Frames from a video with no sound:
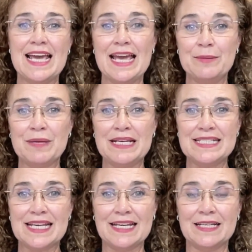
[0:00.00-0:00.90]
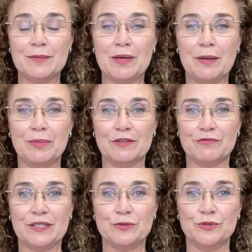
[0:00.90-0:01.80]
and maintaining a public
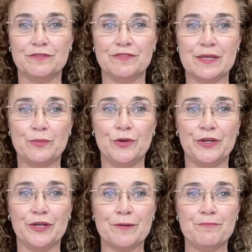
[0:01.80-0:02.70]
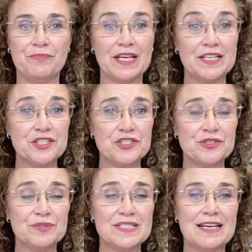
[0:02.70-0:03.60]
record of their work.
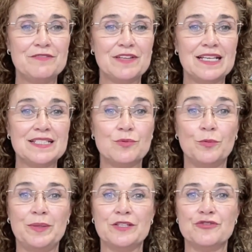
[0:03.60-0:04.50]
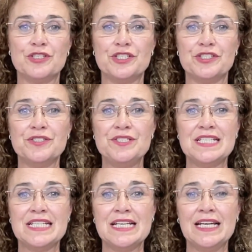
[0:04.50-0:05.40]
Additional safeguards will be
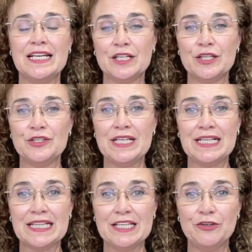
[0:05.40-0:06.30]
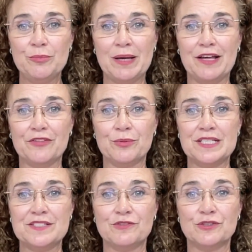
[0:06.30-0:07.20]
introduced, including clearer
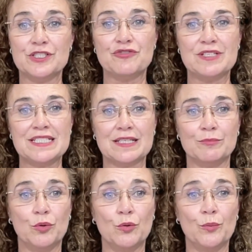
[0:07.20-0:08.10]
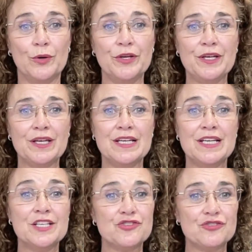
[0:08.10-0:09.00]
pathways for addressing poor work,
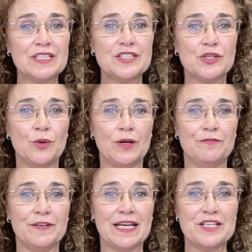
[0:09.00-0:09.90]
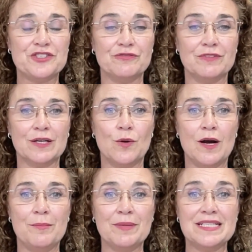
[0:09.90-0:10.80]
stricter qualification
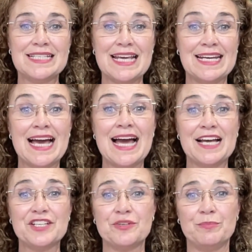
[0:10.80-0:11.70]
requirements, and harsher